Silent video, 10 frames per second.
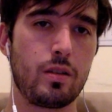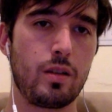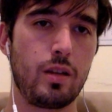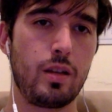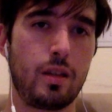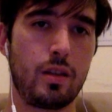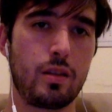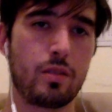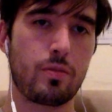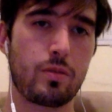and
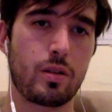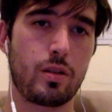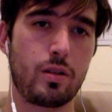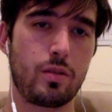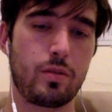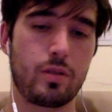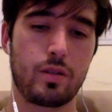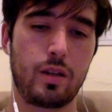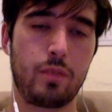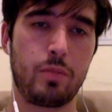then we'll
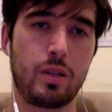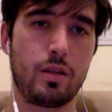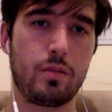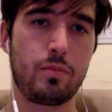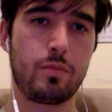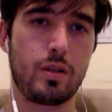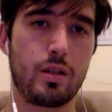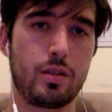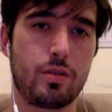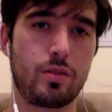npm
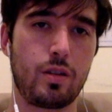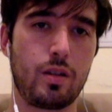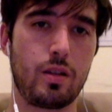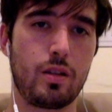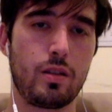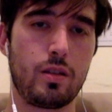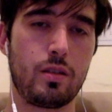install